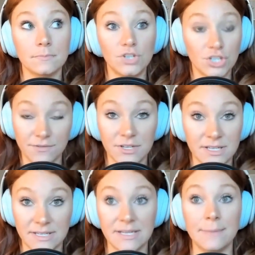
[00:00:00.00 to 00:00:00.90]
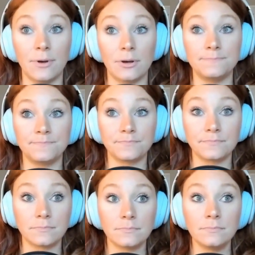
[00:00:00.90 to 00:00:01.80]
just for this example,
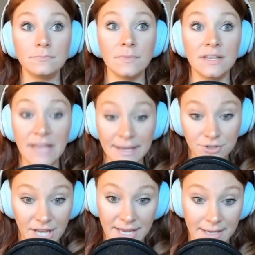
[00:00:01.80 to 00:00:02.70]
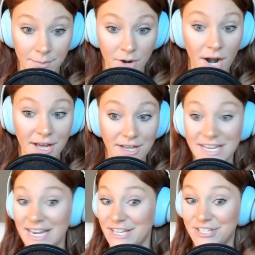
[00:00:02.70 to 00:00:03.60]
say you're taking a product
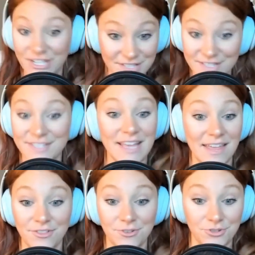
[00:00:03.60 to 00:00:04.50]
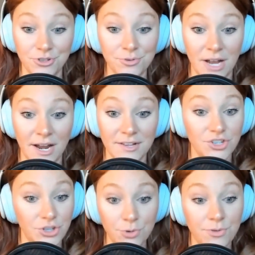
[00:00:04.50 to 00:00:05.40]
and it doesn't say that there's gluten on it.
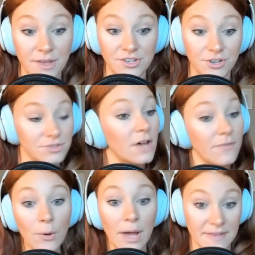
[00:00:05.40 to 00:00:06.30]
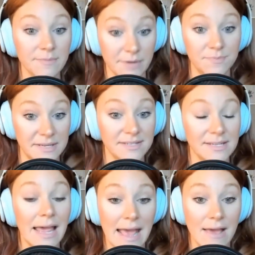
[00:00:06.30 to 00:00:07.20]
So you think to yourself, okay, this must be
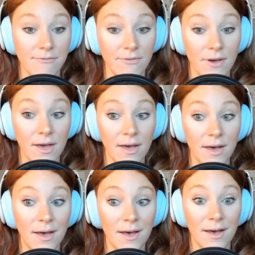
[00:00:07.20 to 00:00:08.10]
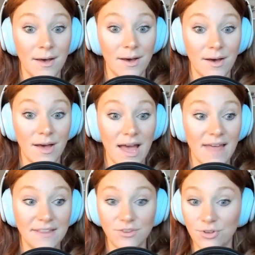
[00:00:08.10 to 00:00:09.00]
safe.
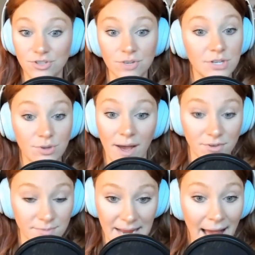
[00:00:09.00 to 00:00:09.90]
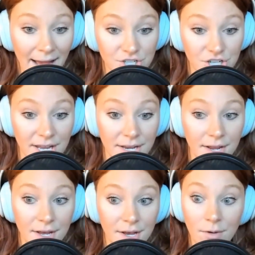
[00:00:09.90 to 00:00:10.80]
And then you consume and you have a
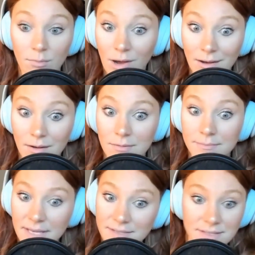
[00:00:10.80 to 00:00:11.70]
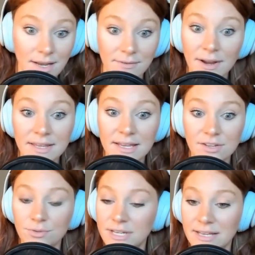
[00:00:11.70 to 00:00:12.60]
reaction. Well, because it's not regulated and
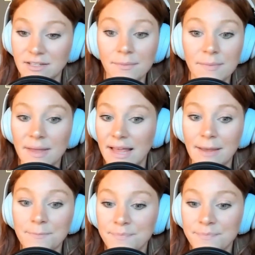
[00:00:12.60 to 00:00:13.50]
you were taking a supplement, like,